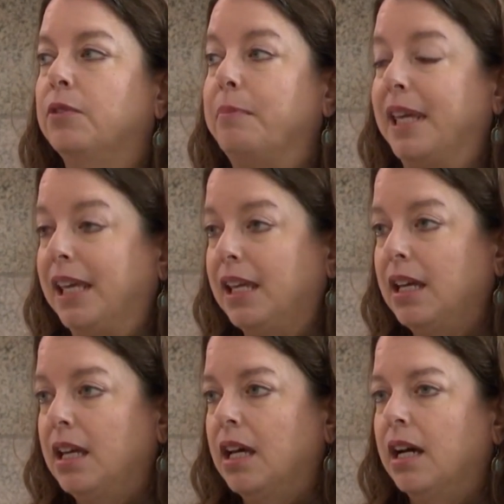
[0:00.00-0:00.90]
for me,
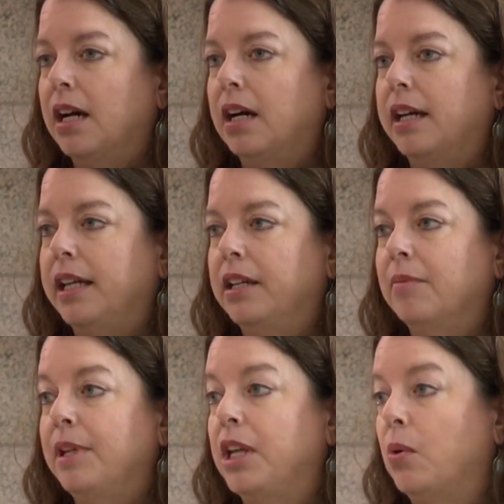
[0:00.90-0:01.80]
uh,
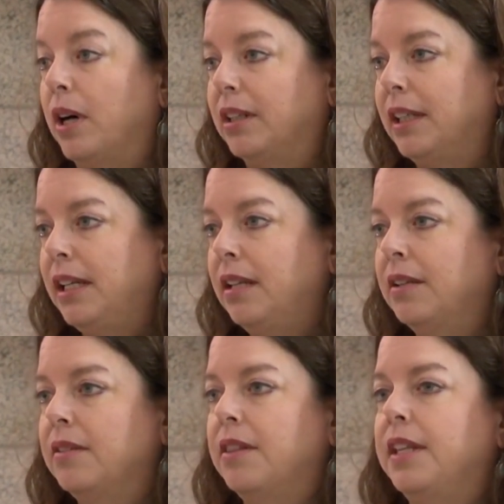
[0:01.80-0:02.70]
income inequality,
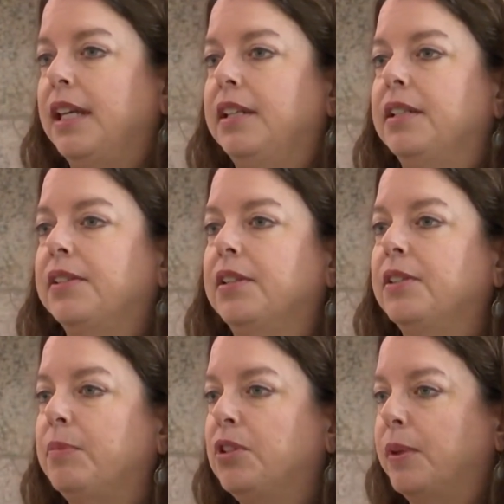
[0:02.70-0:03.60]
the
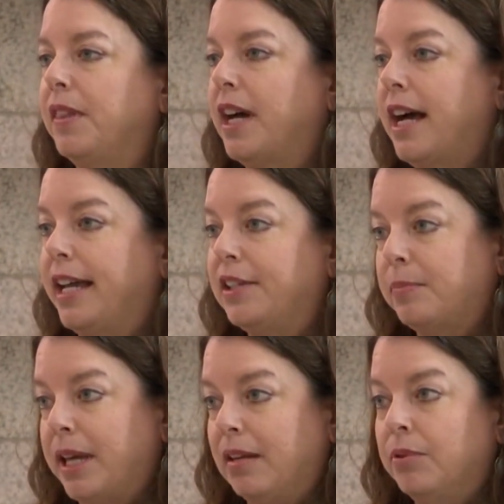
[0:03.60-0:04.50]
distance between the
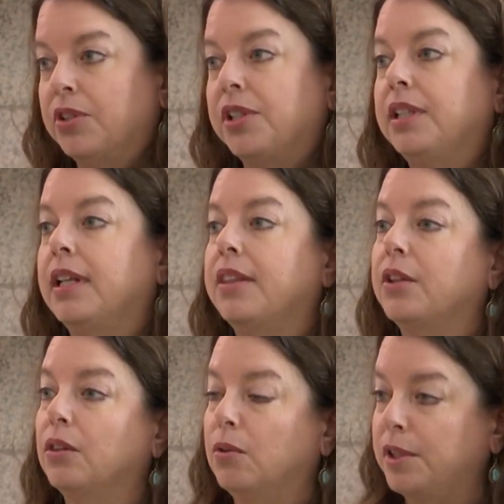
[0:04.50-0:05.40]
highest paid person and
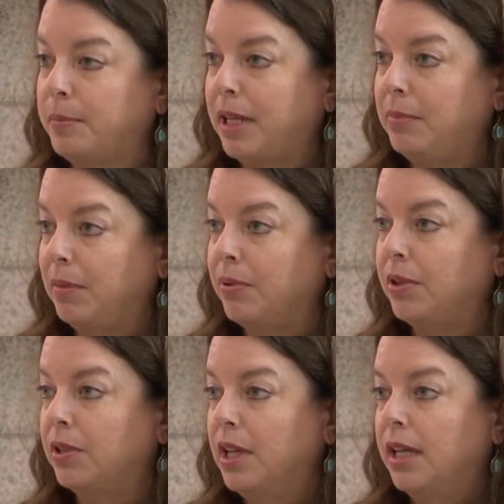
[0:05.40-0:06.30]
the lowest paid
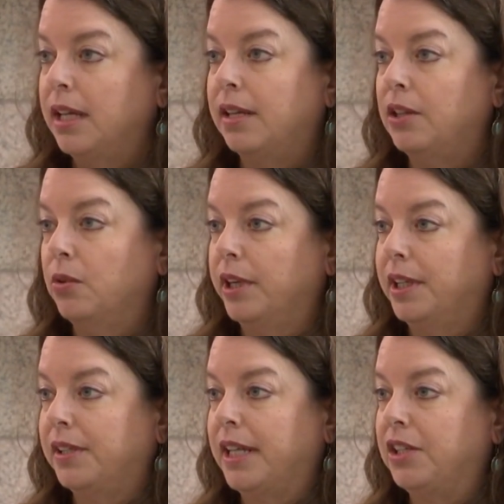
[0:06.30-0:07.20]
people in the
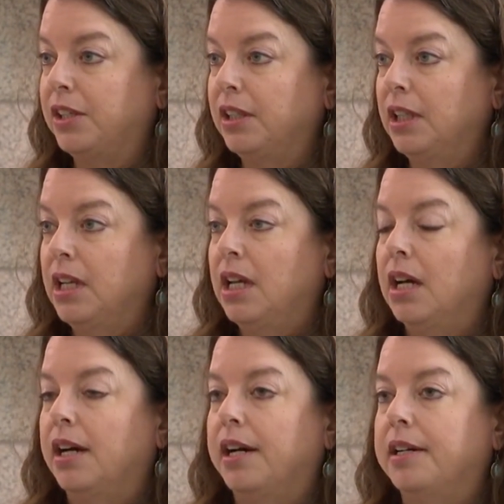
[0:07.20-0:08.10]
organization.
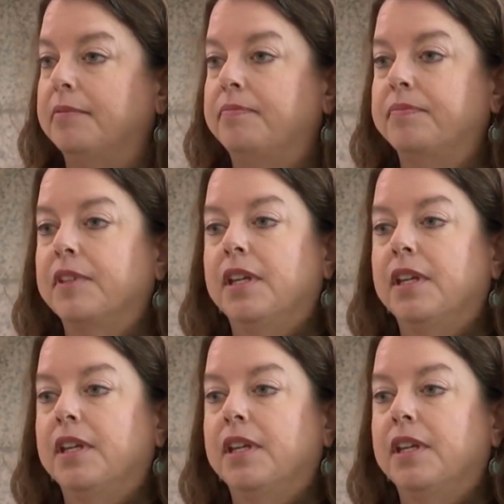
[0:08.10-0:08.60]
Um,